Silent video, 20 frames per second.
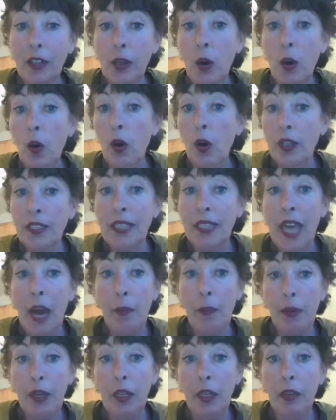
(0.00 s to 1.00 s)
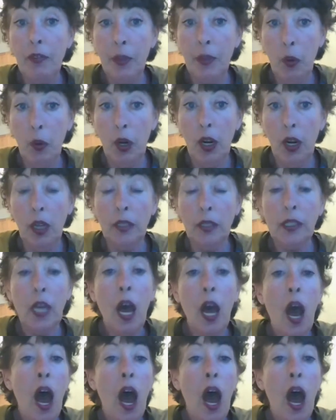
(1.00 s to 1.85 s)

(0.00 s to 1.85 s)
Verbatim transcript: the horse capital of the world.